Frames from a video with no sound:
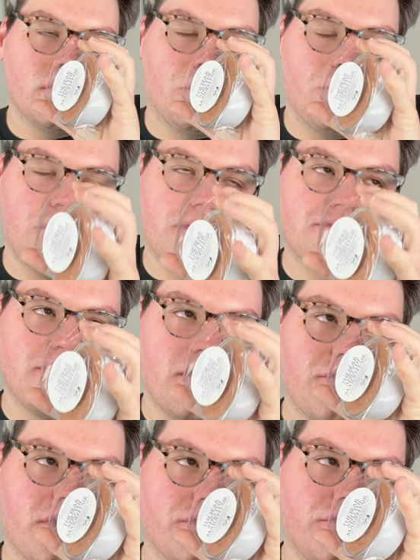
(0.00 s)
What do I smell
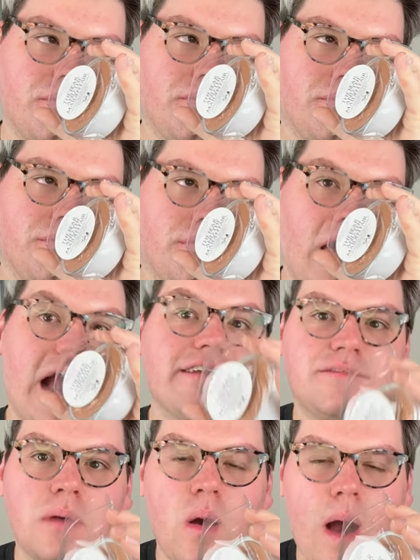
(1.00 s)
first? I
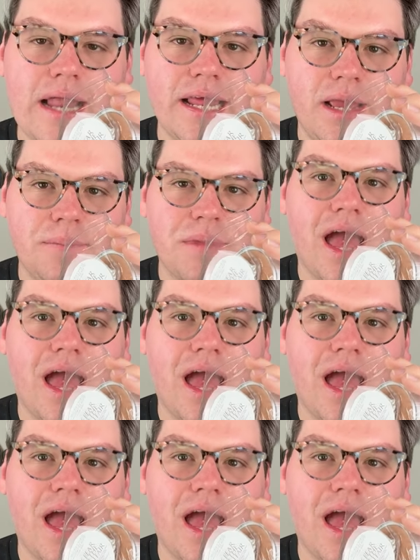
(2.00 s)
smell honey.